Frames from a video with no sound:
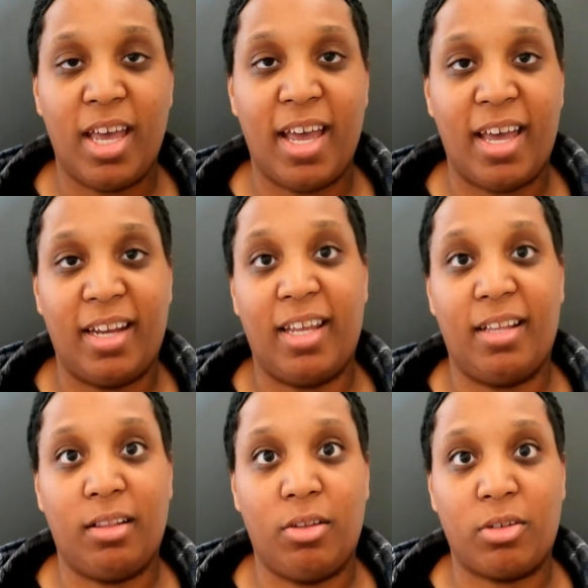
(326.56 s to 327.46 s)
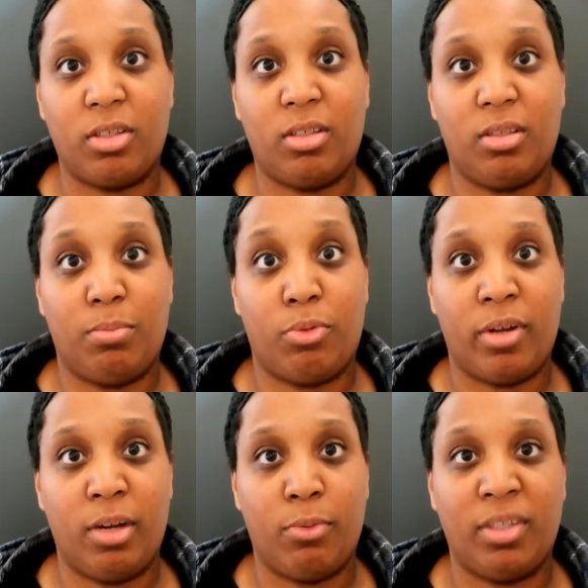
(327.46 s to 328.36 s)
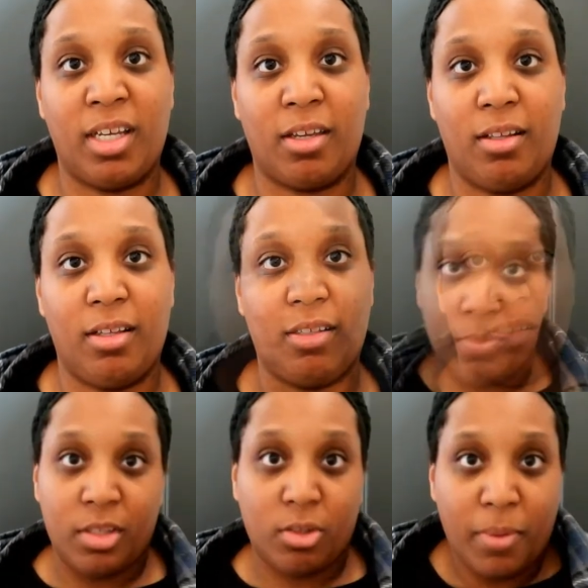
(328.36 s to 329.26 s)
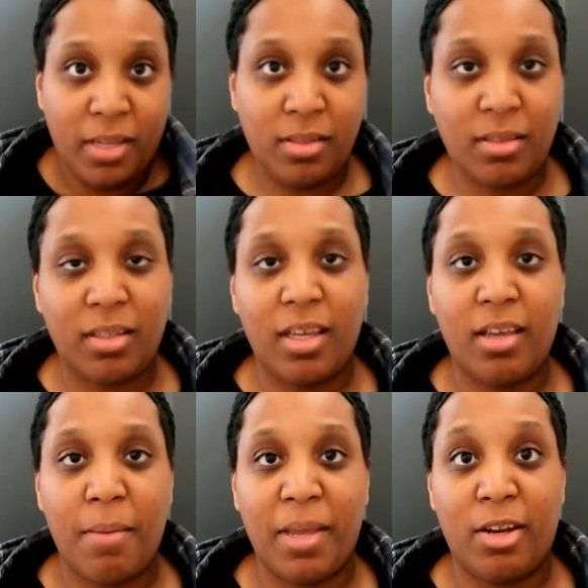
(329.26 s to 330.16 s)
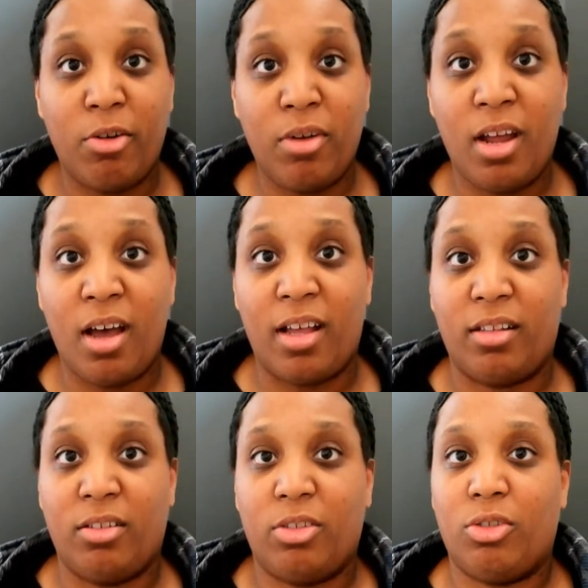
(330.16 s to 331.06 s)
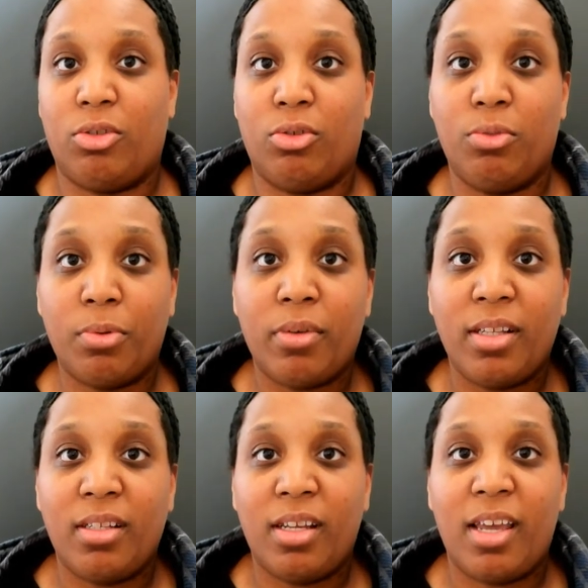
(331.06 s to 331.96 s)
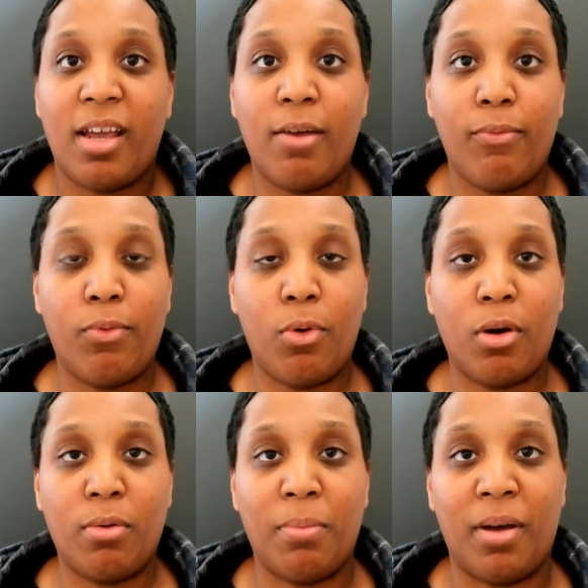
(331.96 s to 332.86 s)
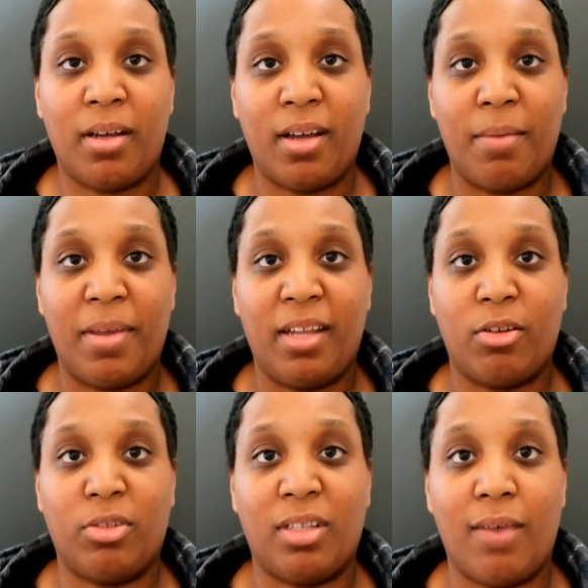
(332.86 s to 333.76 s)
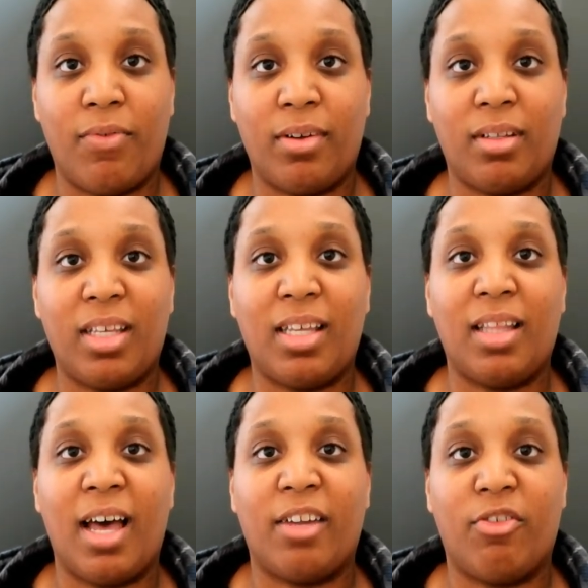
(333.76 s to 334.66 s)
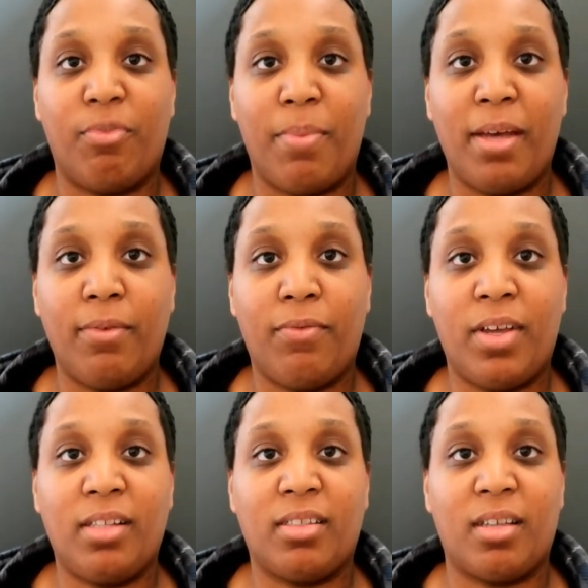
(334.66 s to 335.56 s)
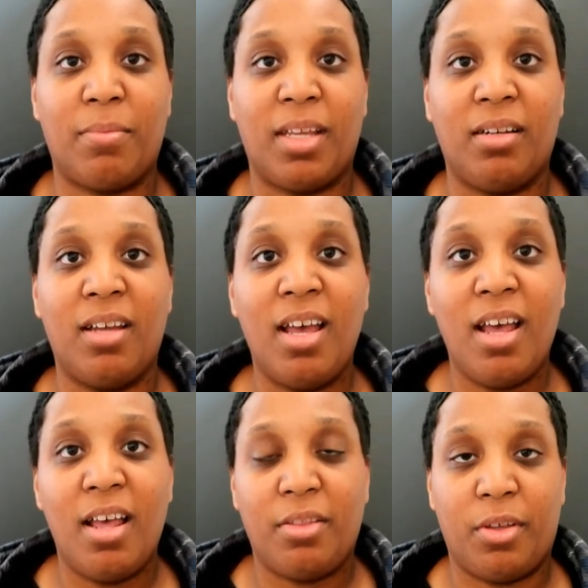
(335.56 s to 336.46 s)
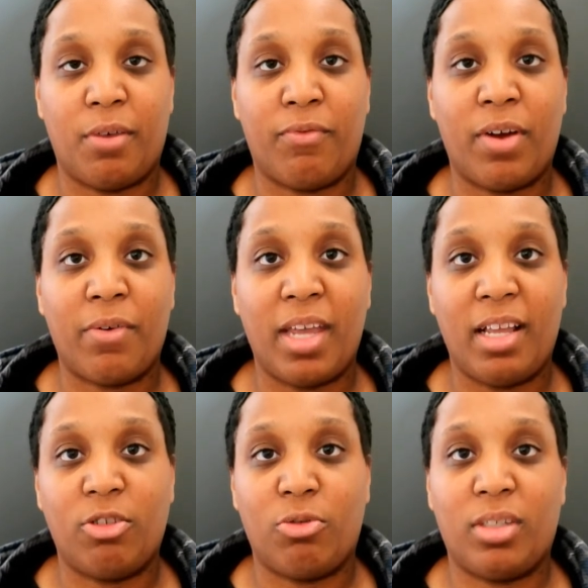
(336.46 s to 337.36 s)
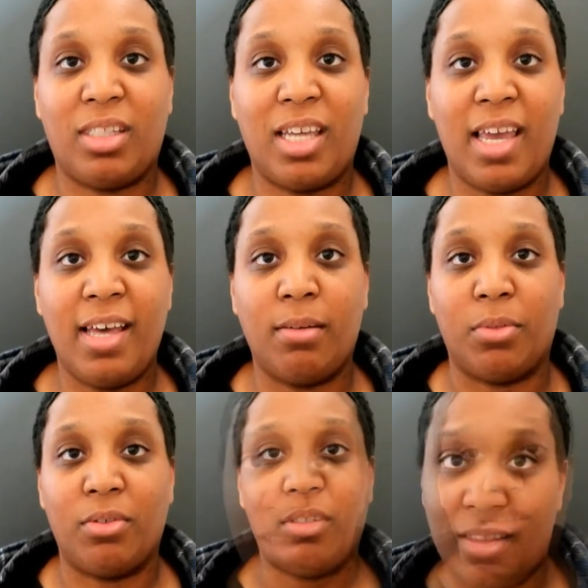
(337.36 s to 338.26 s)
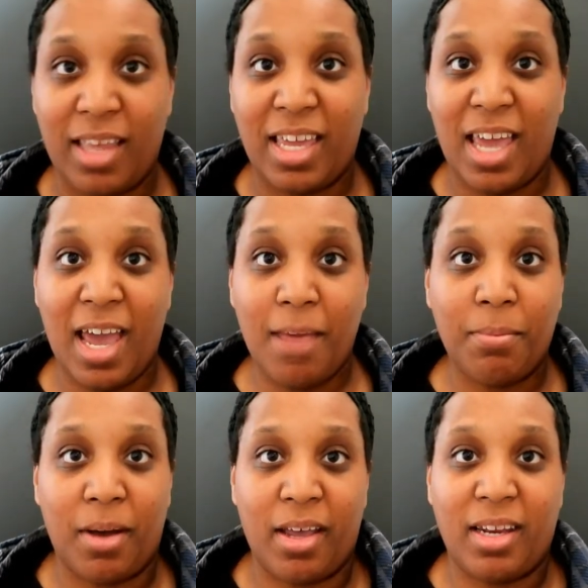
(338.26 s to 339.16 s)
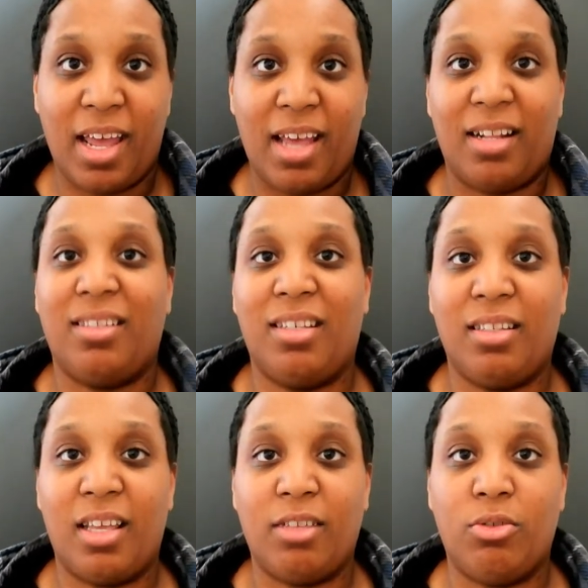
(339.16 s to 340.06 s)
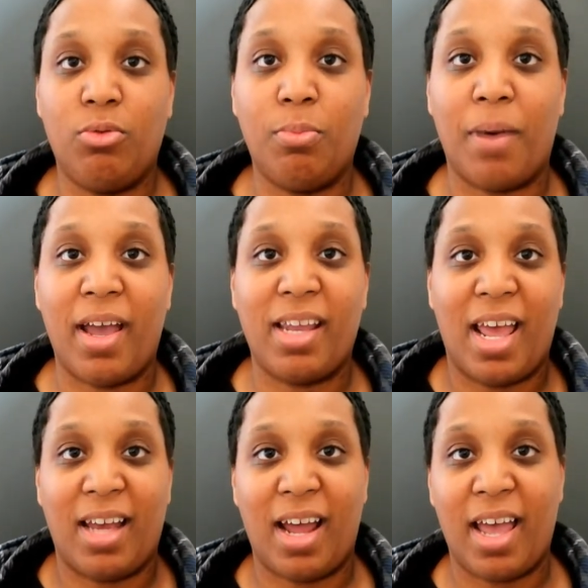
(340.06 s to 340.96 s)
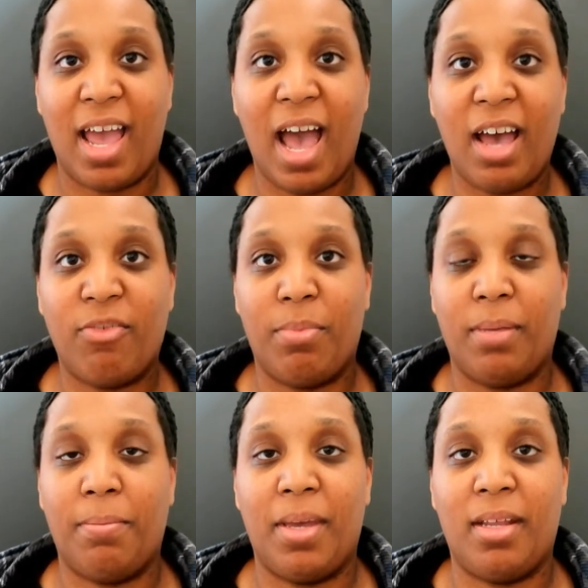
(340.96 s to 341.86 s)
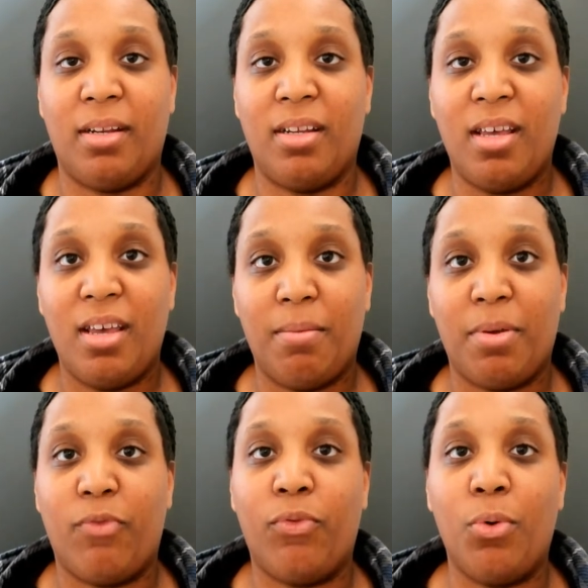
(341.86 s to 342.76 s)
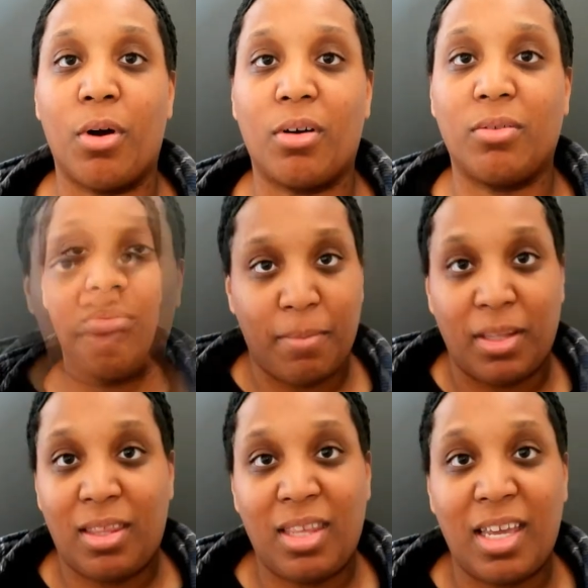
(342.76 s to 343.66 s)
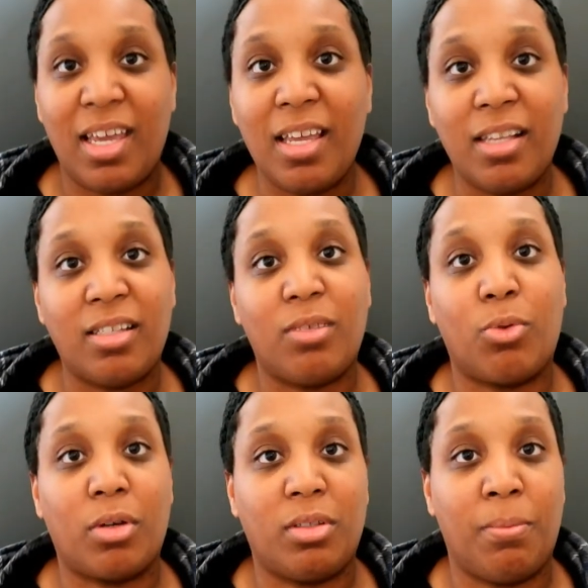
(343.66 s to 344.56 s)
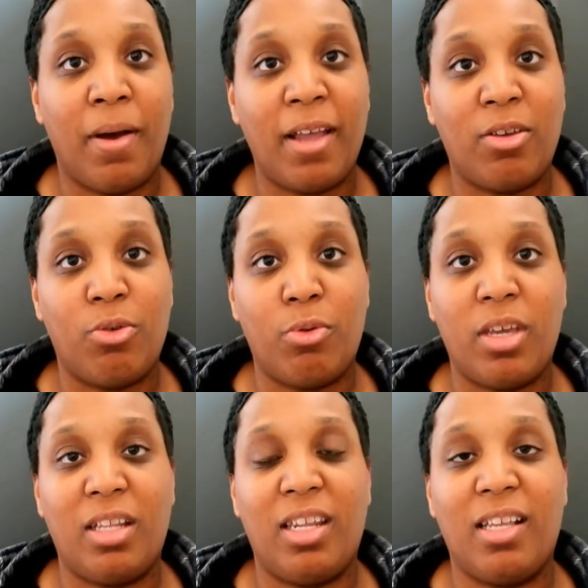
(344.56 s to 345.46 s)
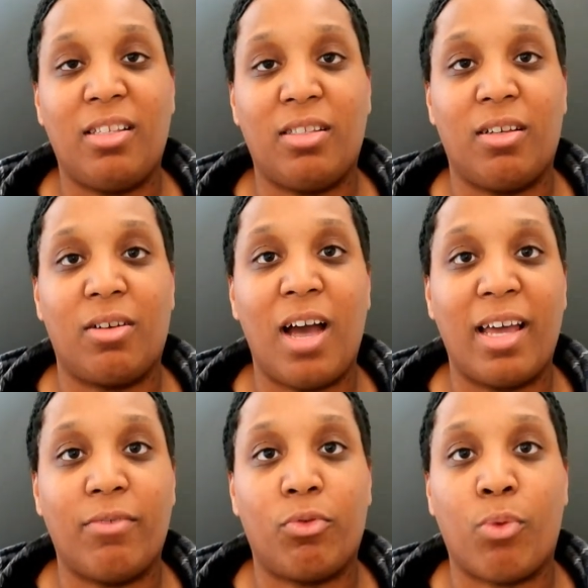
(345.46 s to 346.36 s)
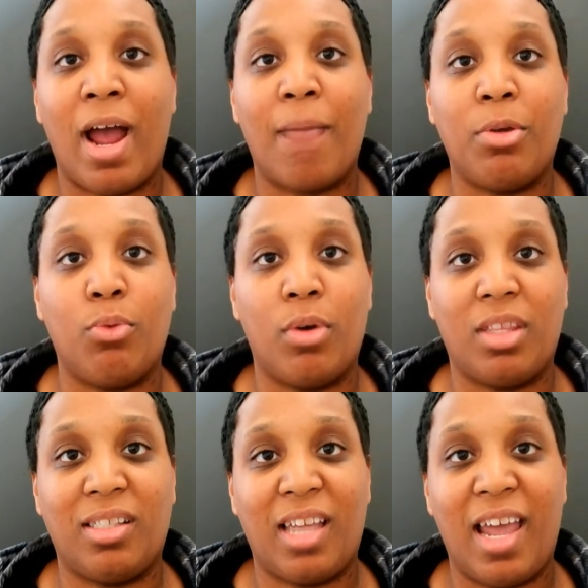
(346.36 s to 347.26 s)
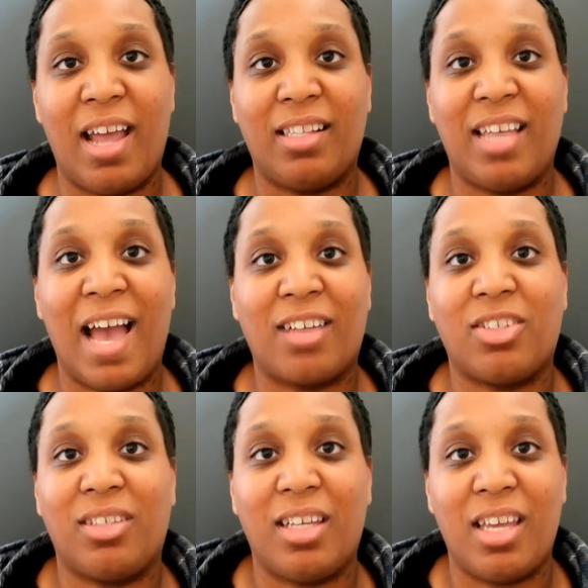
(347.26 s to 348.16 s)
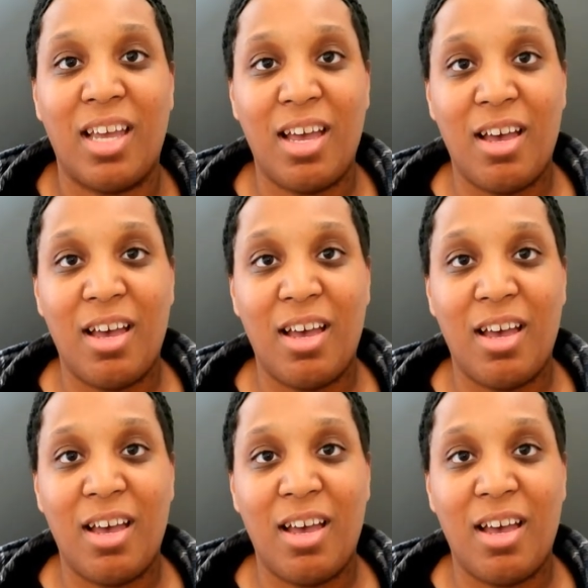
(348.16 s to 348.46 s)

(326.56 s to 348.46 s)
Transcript: and it looks pretty ridiculous. So basically, I mean, they're not super easy to care for, but I mean, there's definitely a lot of benefits. I mean, they're very interesting animals. They can bite, and they do bite, and I have been bitten before. But the thing is, in order to bite you, he needs to kind of grab you with his hands. He actually,